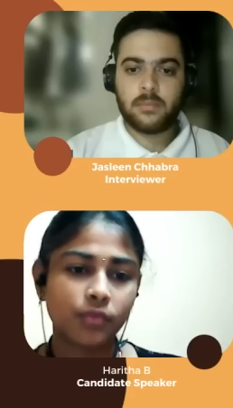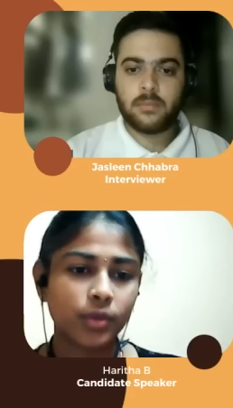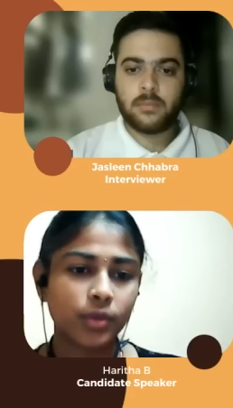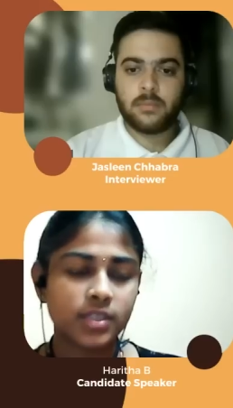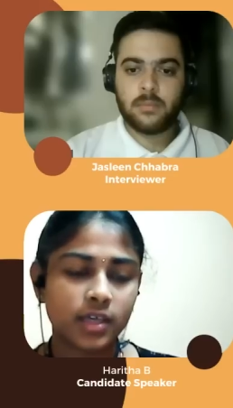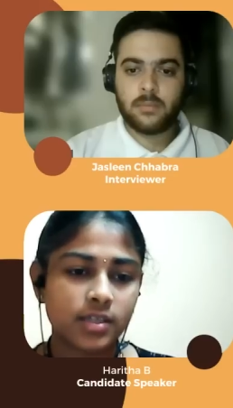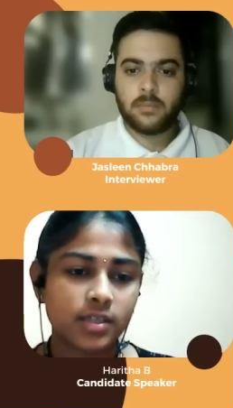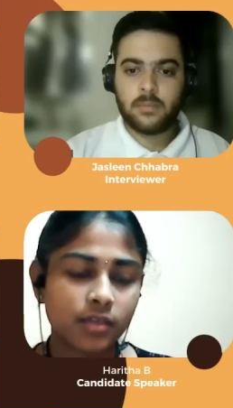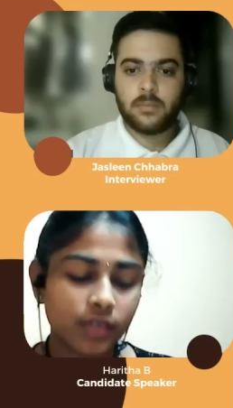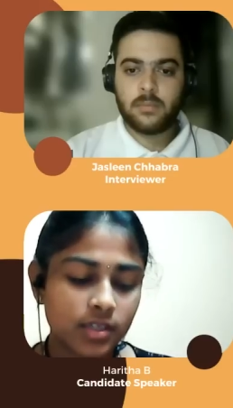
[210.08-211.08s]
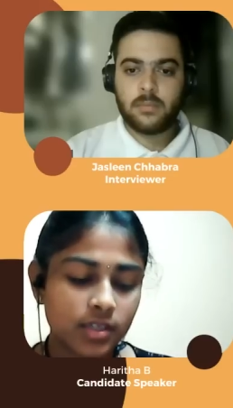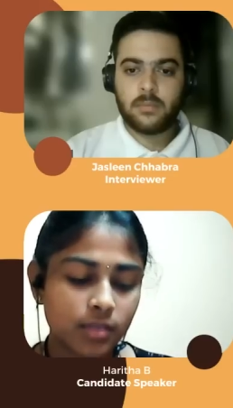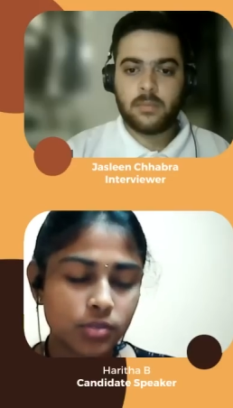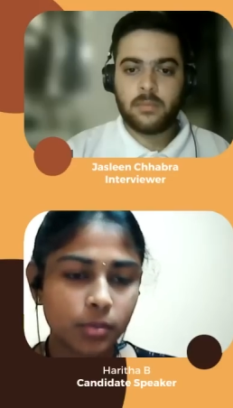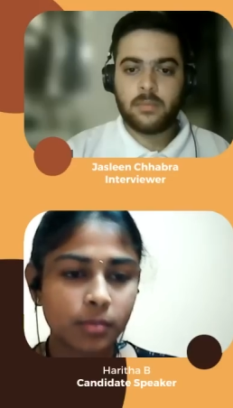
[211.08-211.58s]
Speaker 1: 40 seconds. If it
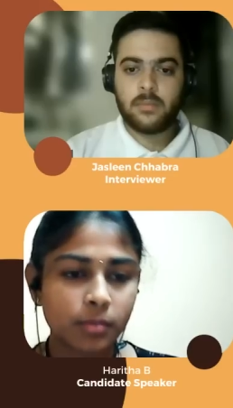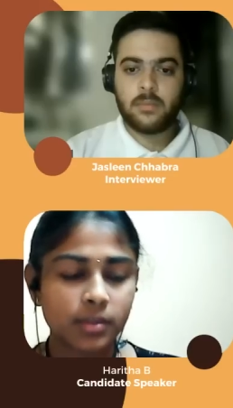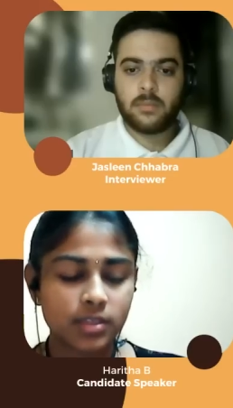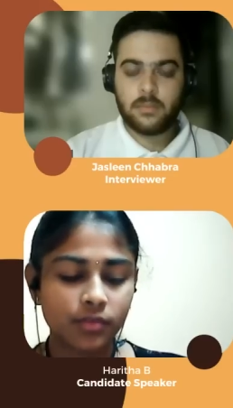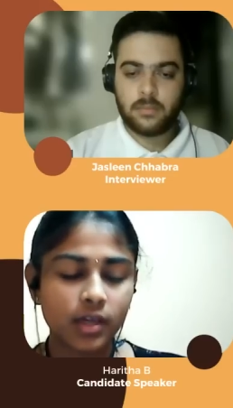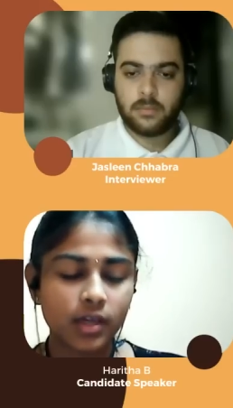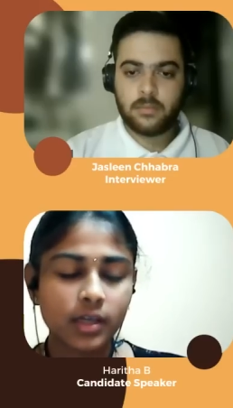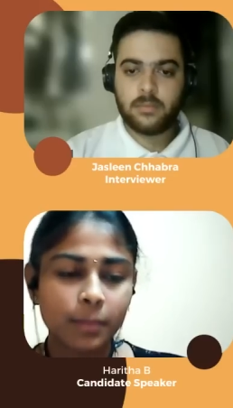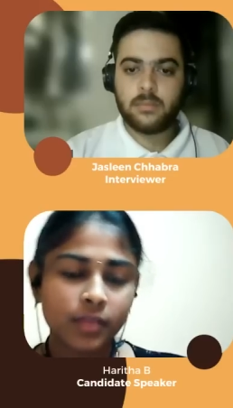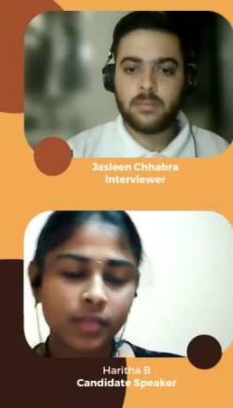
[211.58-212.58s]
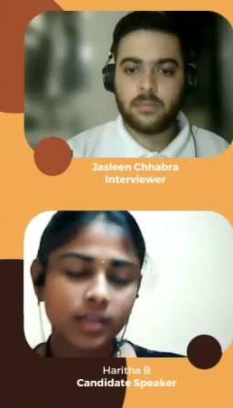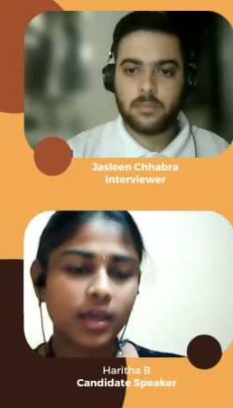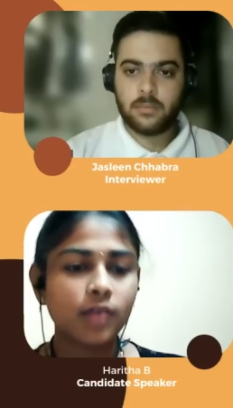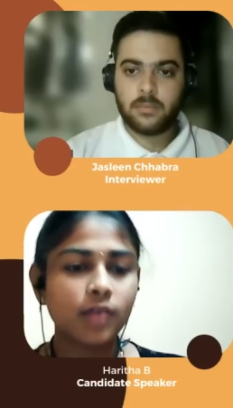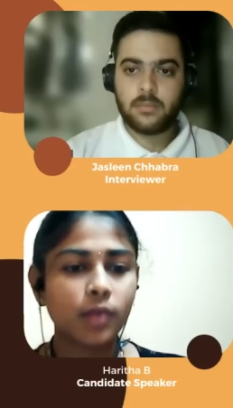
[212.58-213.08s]
seems to be much difficult,
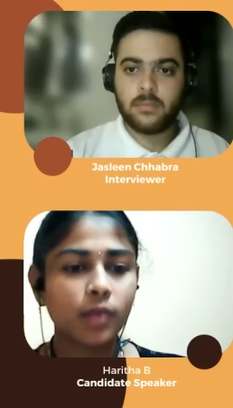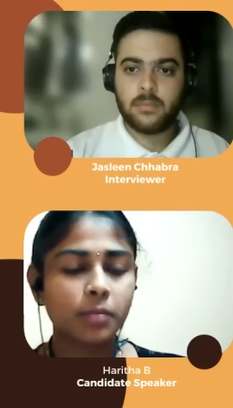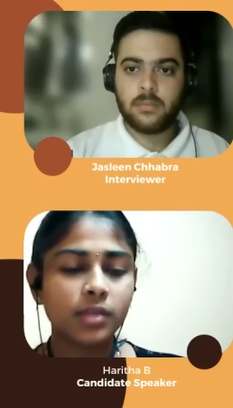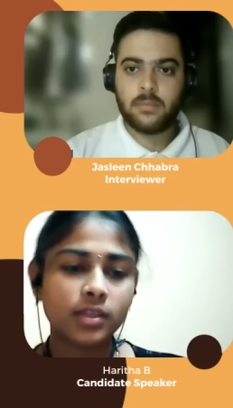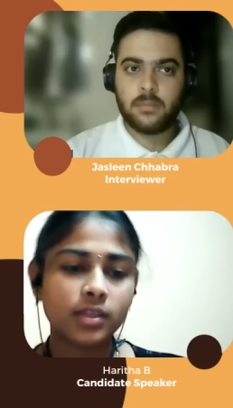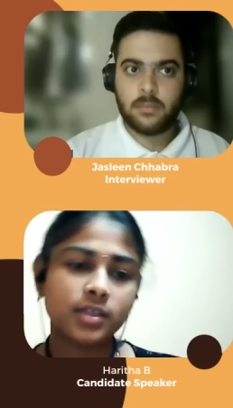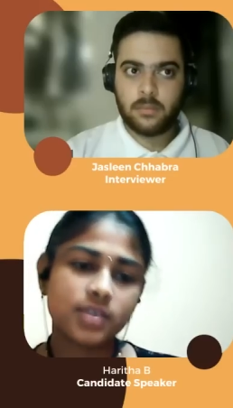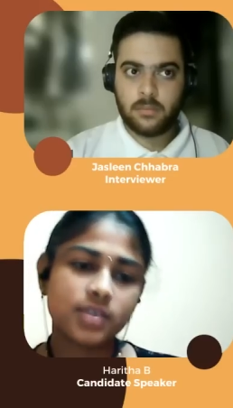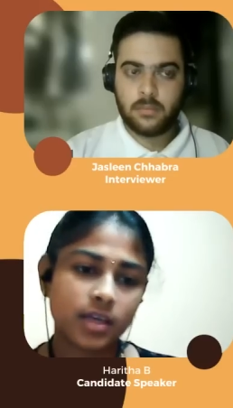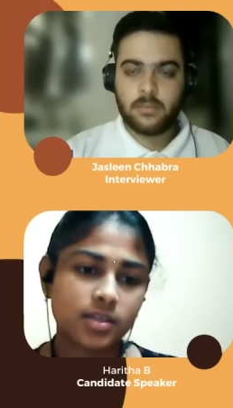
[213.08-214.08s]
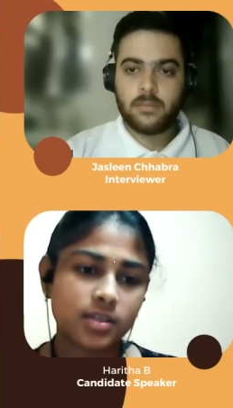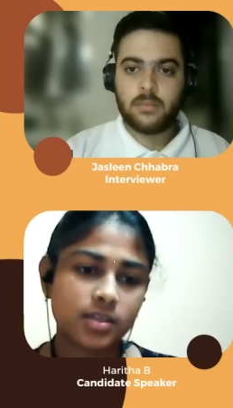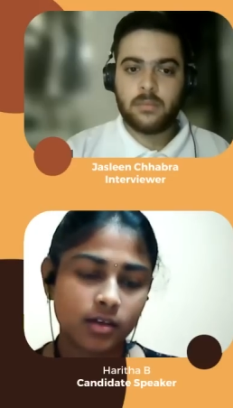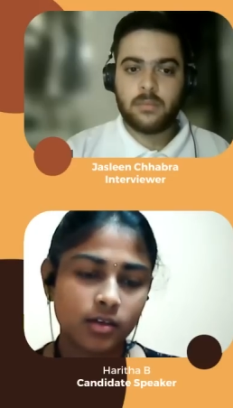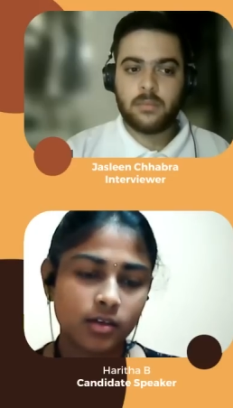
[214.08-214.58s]
they gave 1 minute 30
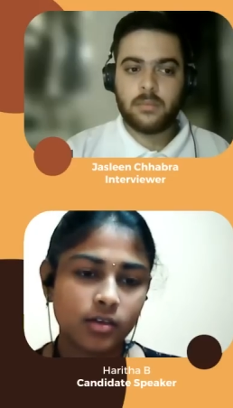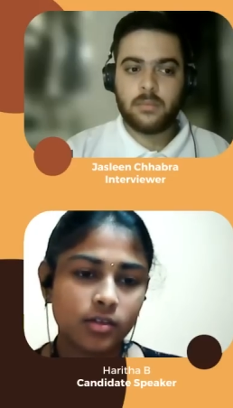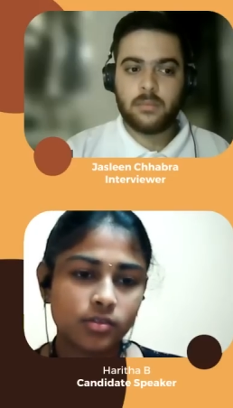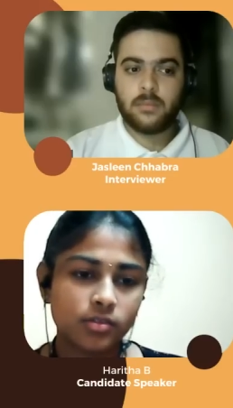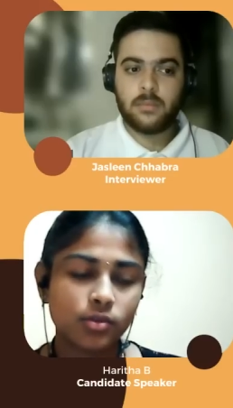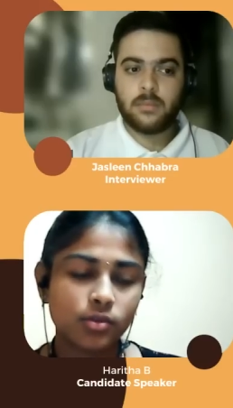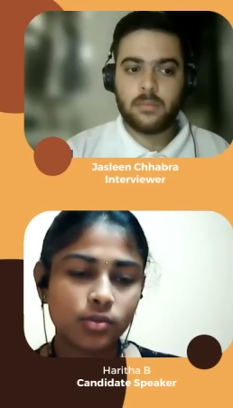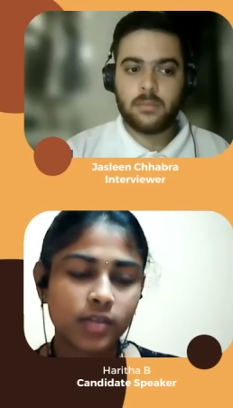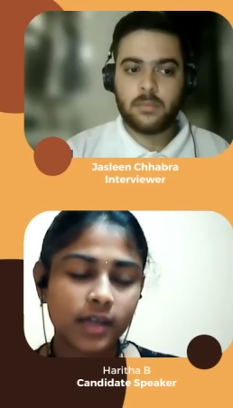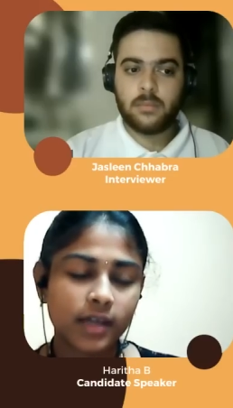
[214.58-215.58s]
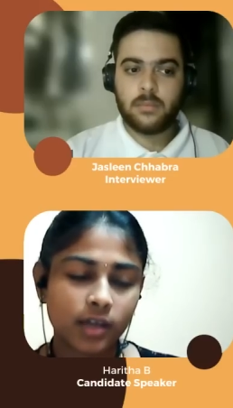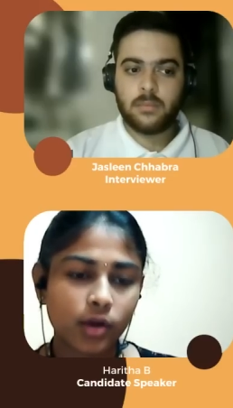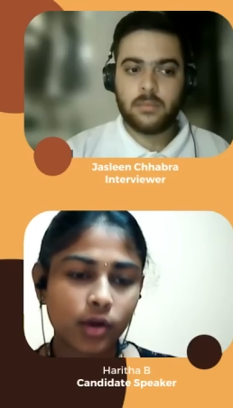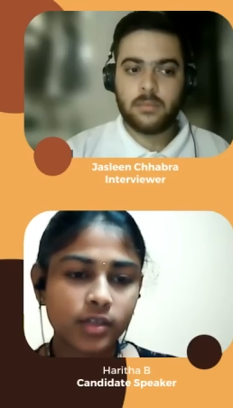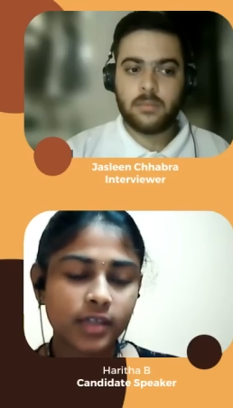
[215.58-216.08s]
seconds, sir. So that
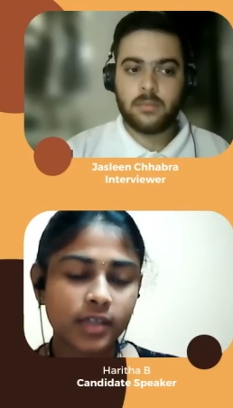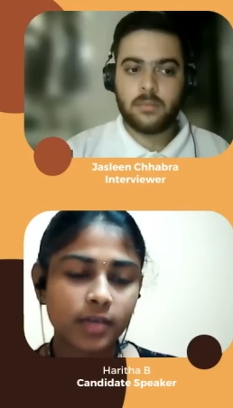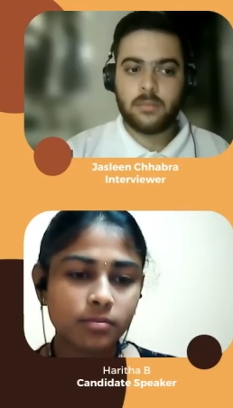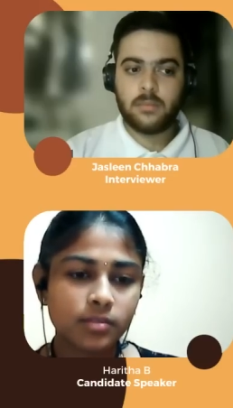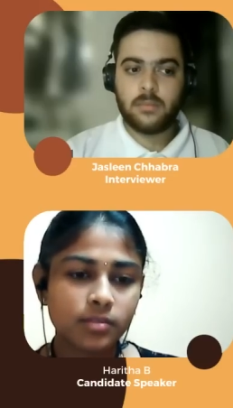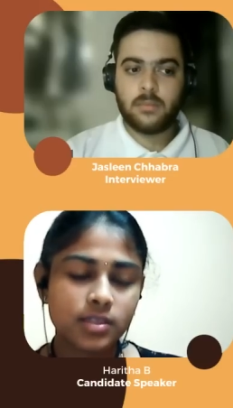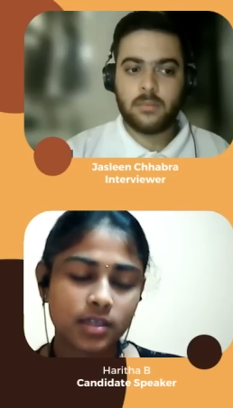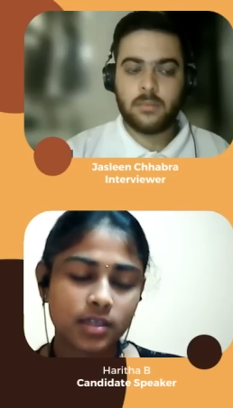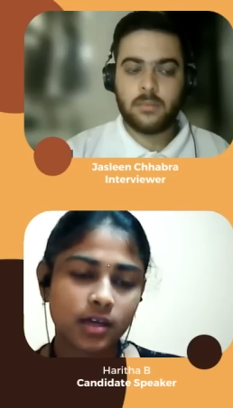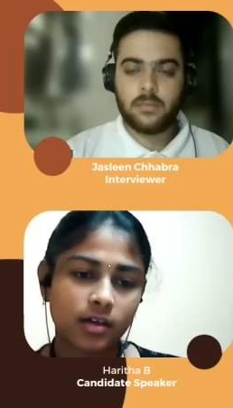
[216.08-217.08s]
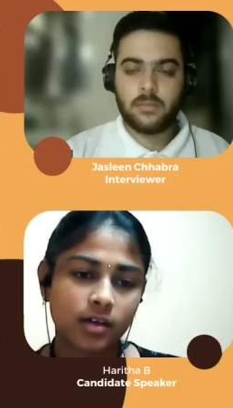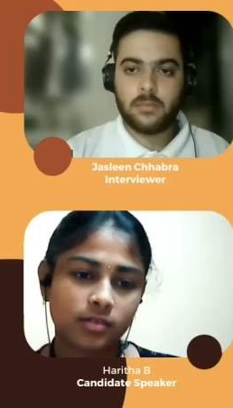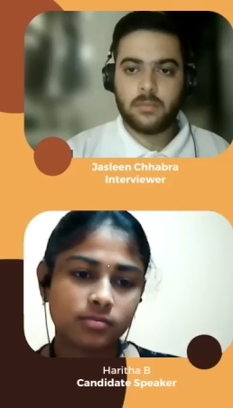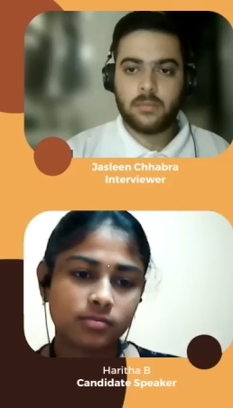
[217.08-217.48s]
allotted time is uh,